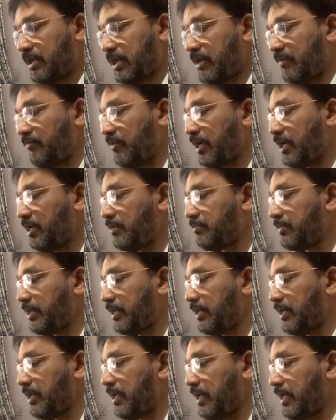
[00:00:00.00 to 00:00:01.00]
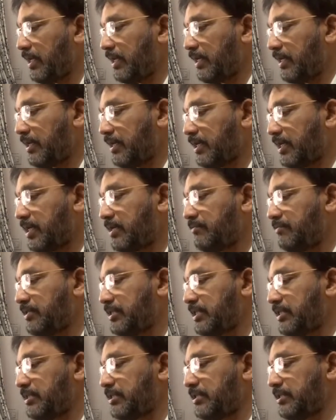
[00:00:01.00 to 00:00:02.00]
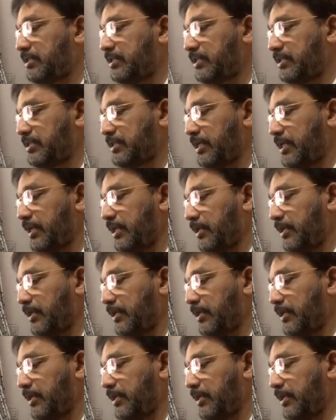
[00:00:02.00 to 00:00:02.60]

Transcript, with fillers: available in requisite detail.